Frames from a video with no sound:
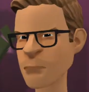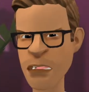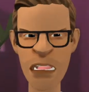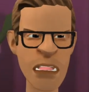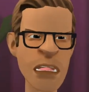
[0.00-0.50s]

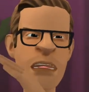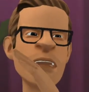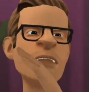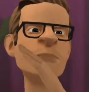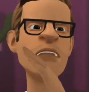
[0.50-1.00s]
Then she
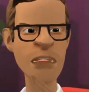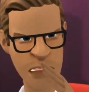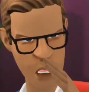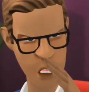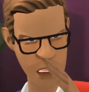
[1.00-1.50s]
hands me
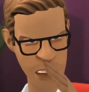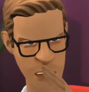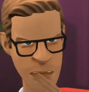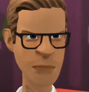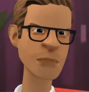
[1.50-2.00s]
$5.